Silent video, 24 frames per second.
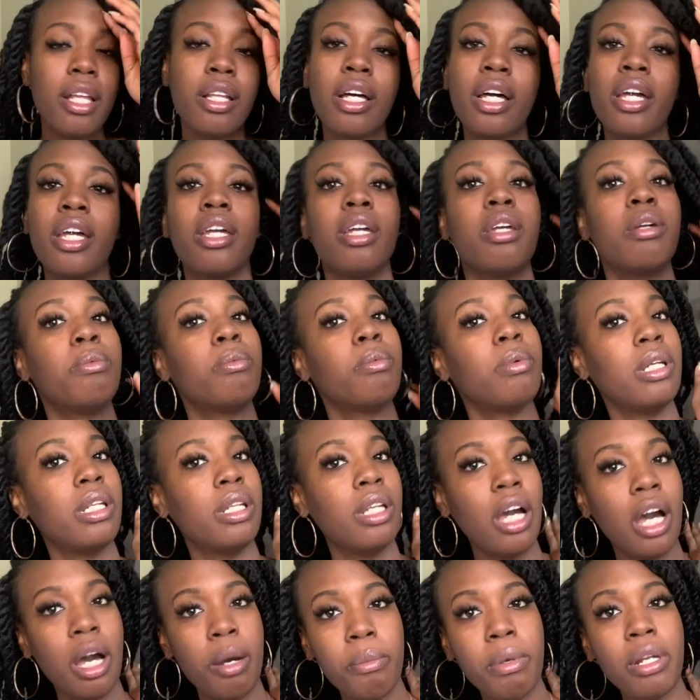Like, when
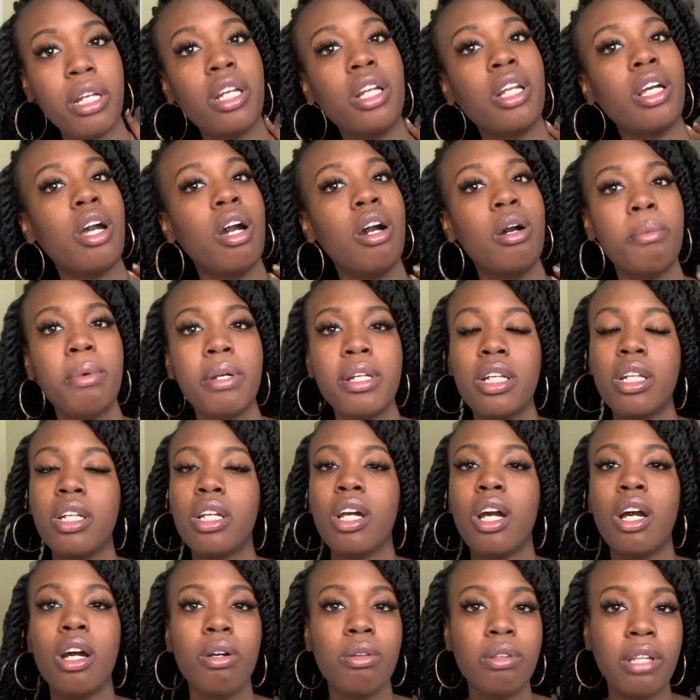I'm ready to go, I'm ready to
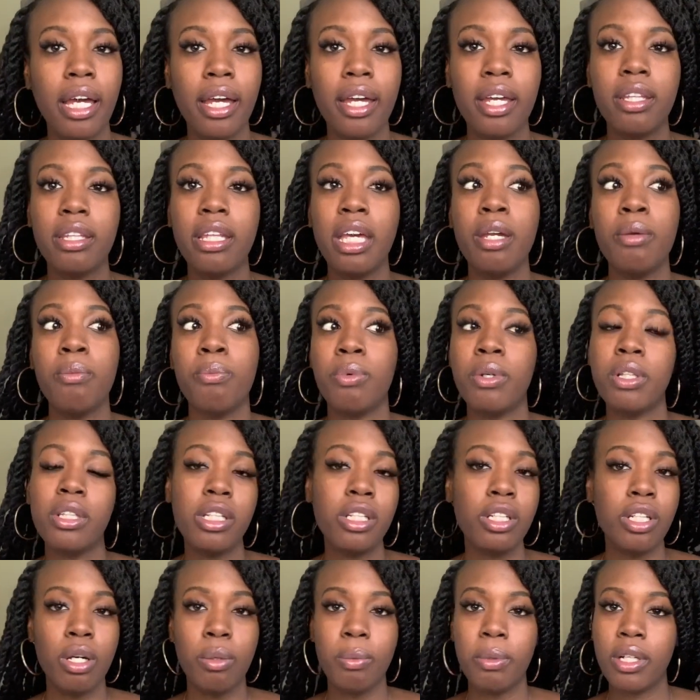go. Like, they
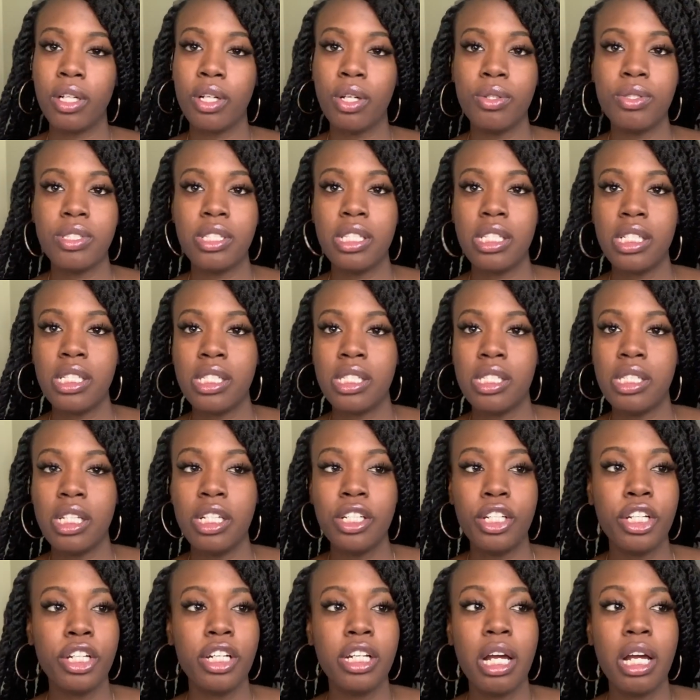really don't want to go to this dinner.